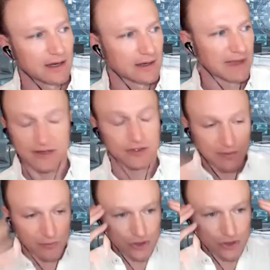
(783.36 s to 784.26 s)
and
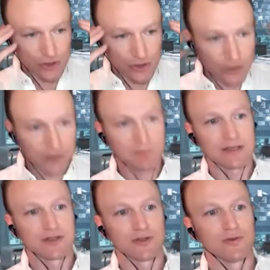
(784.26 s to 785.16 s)
and took me
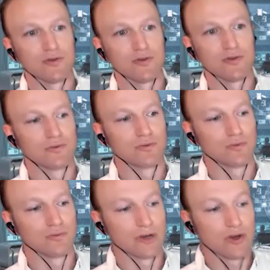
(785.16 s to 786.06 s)
to
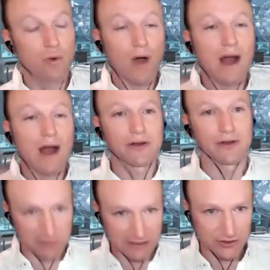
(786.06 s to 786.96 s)

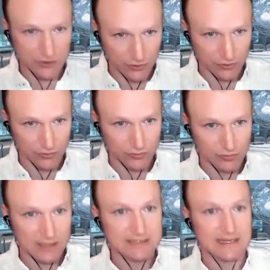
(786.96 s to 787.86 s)
required me to
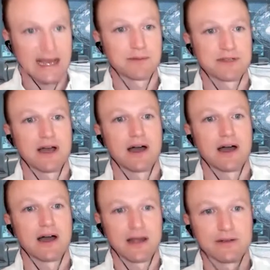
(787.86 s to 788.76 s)
adapt a
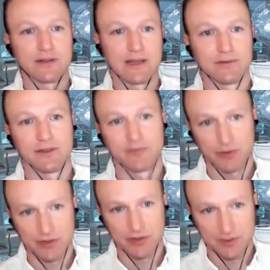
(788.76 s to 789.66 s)
higher level of
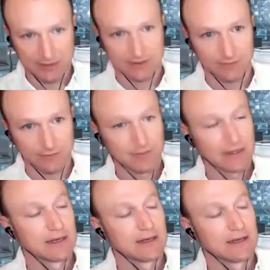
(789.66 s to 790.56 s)
perspective.
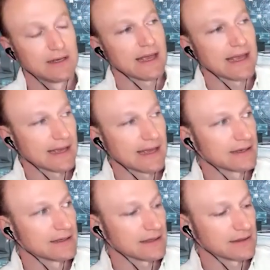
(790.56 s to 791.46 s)

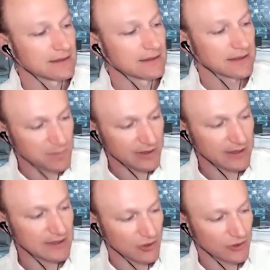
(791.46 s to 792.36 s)
And the
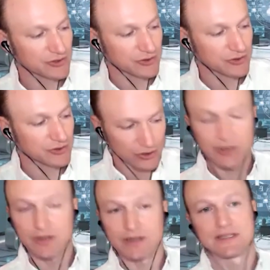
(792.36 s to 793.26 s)
experience also
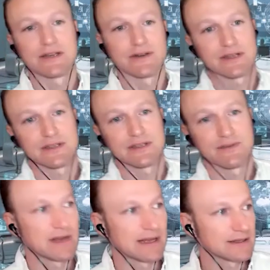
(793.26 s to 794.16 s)
triggered a series of
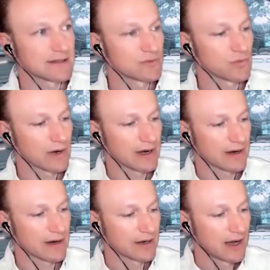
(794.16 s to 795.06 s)
events
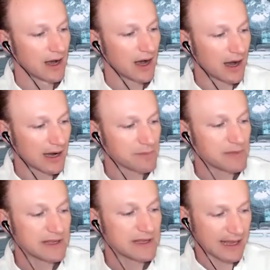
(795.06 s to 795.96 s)
where I
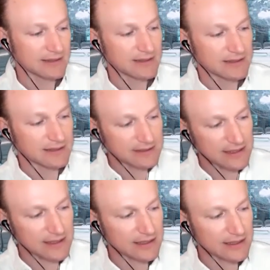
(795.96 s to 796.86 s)
began to
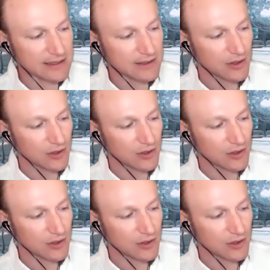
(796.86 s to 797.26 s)
see